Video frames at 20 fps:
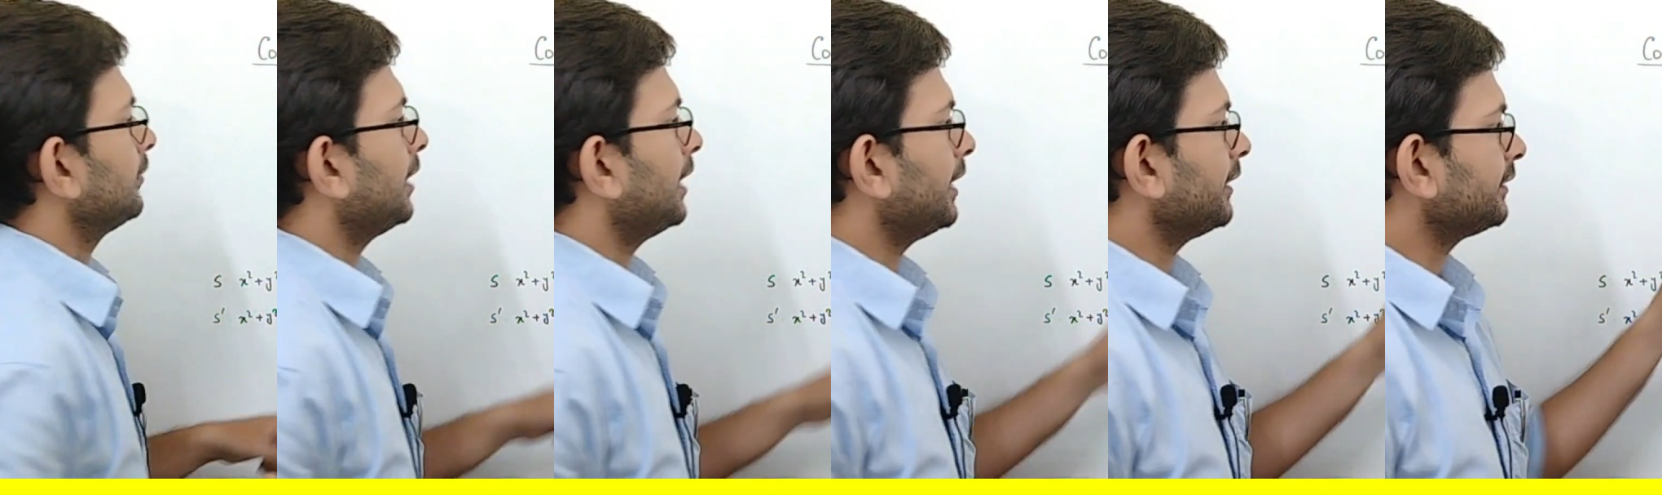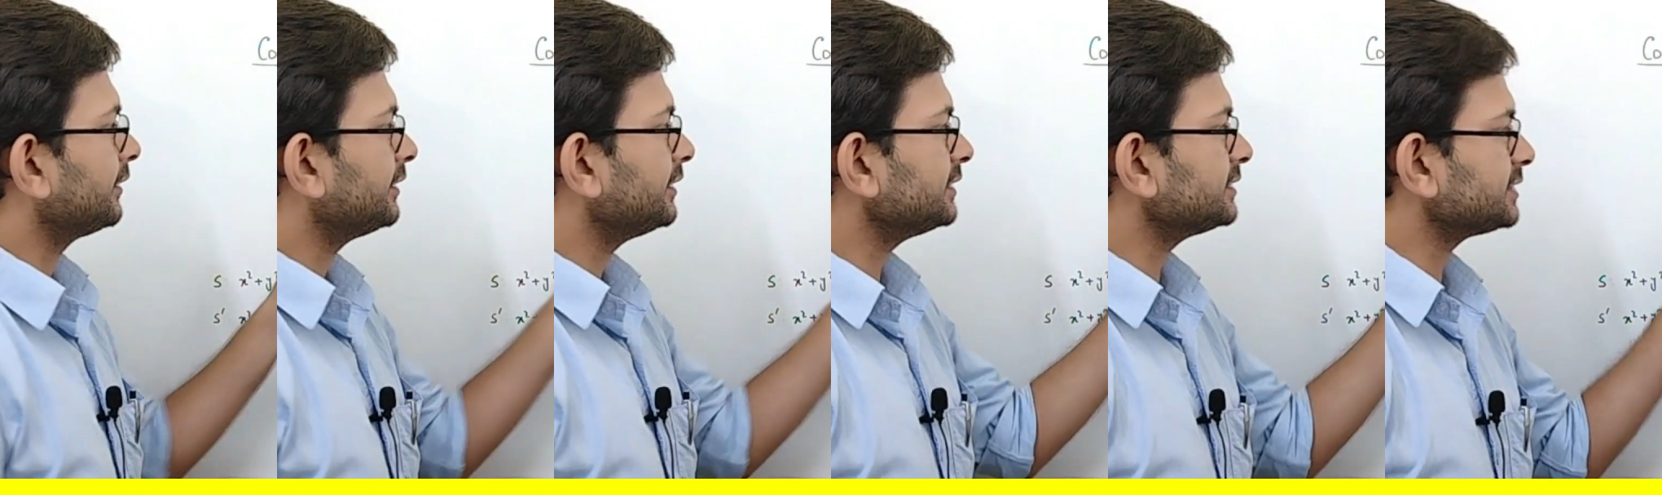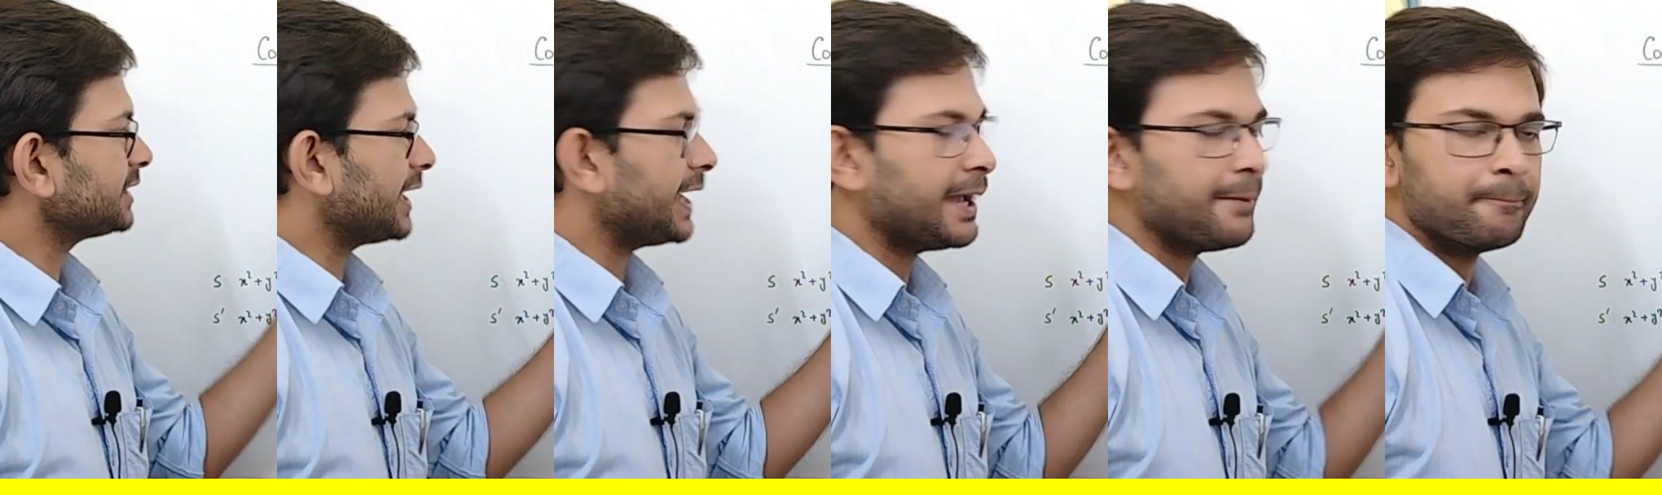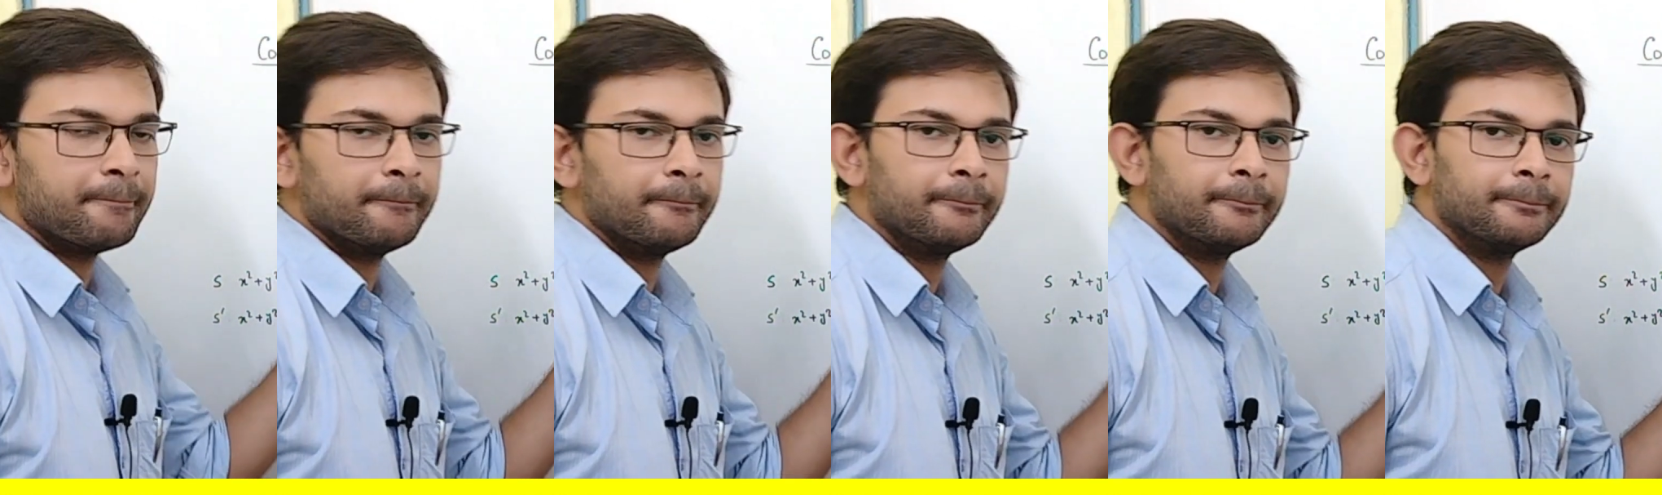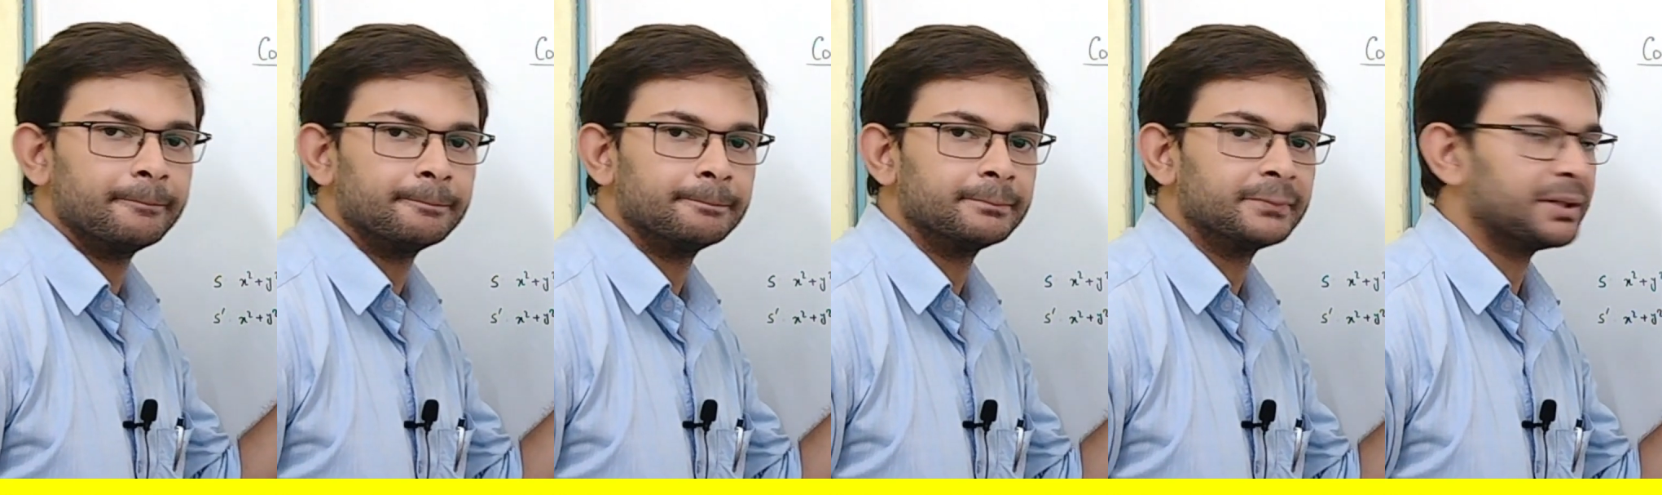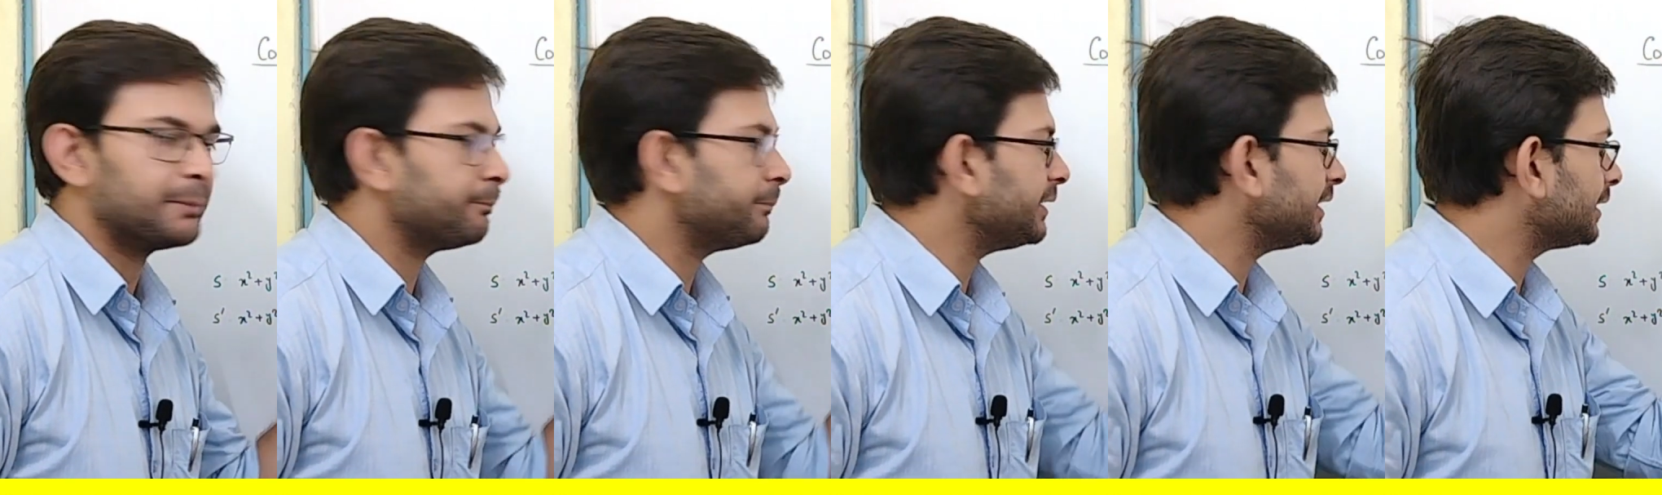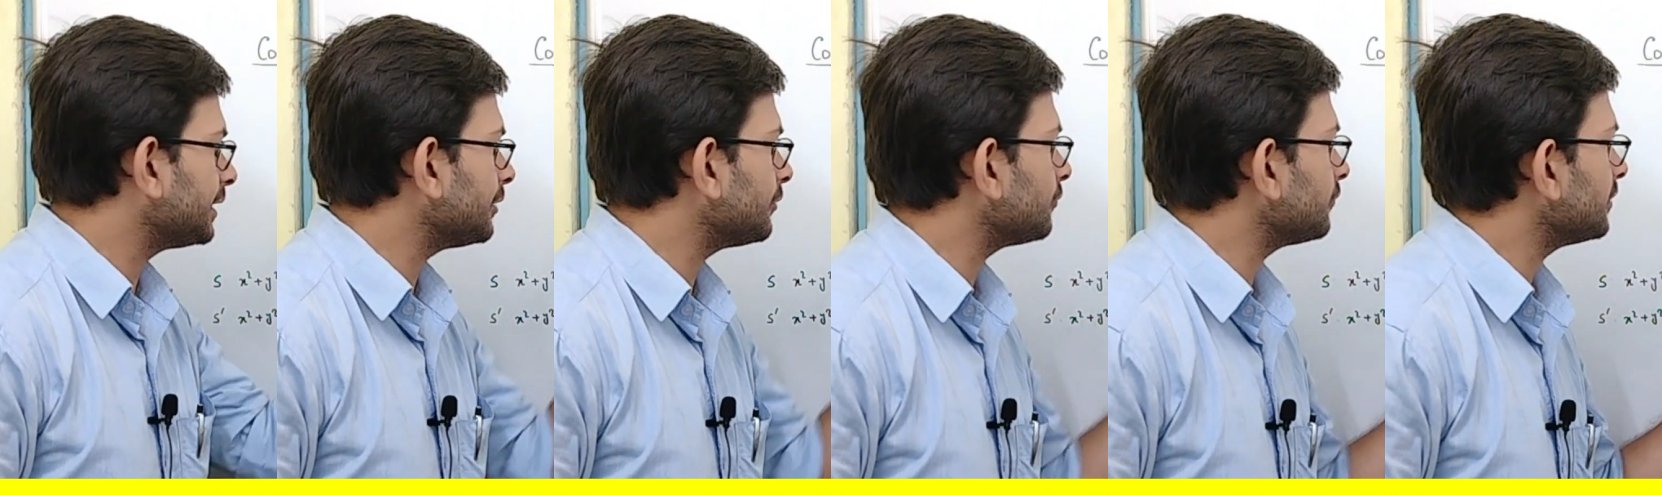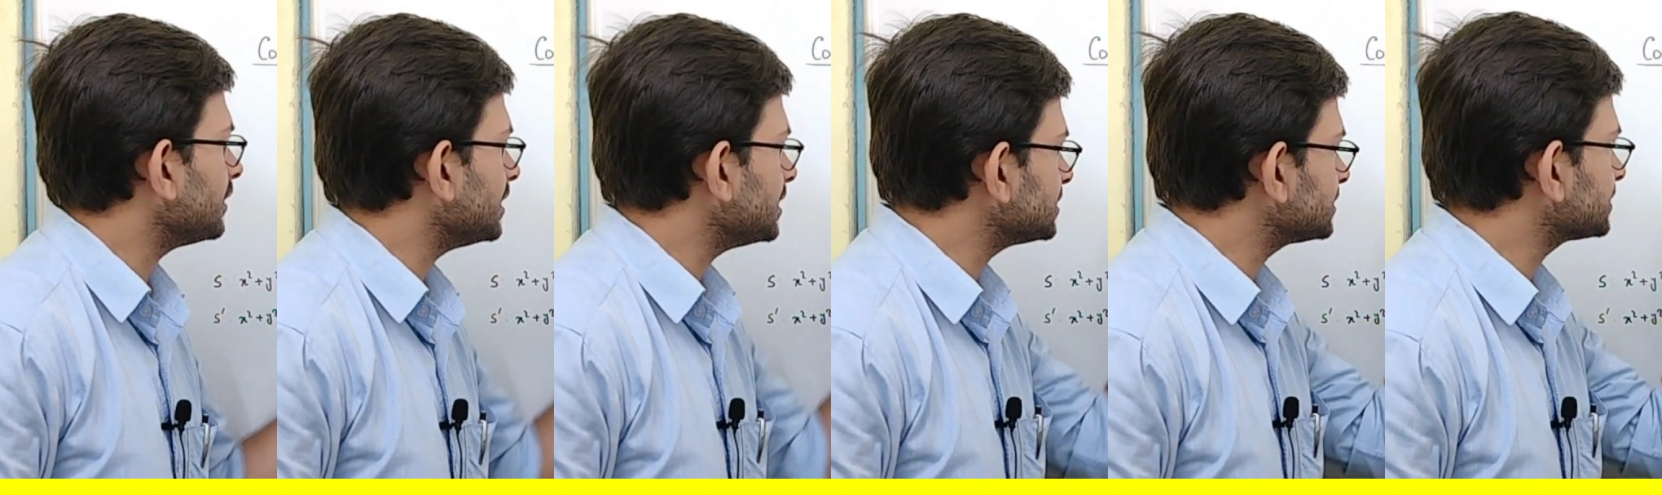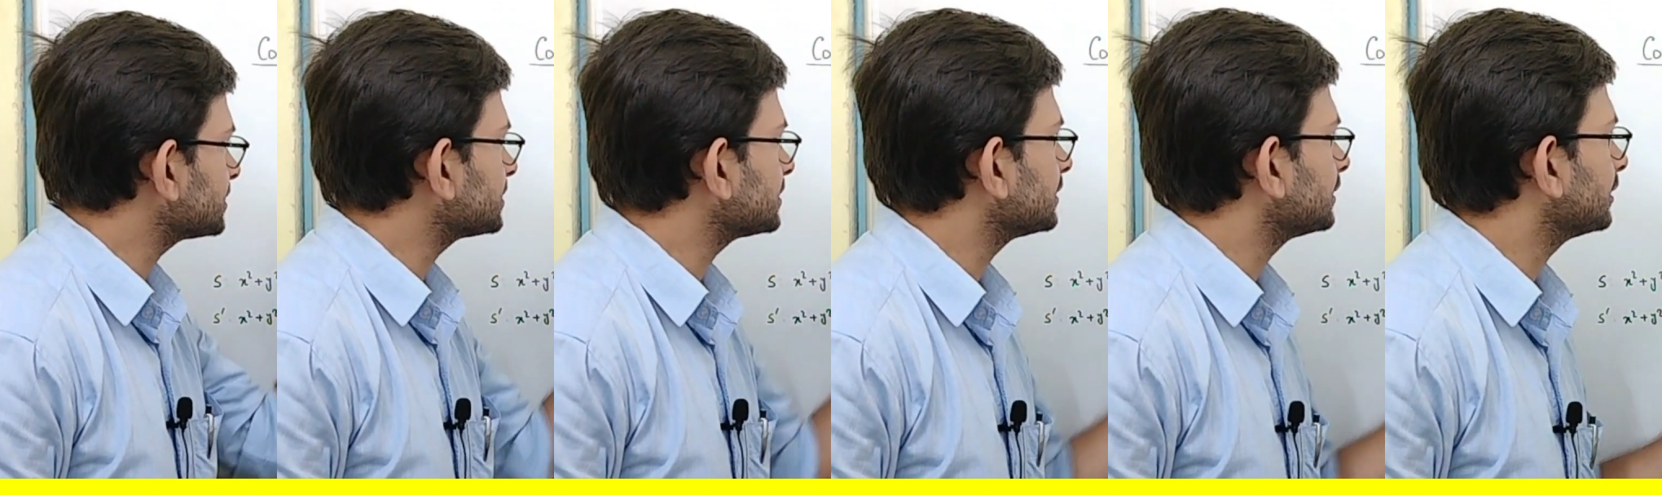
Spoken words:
at this M, the PQ is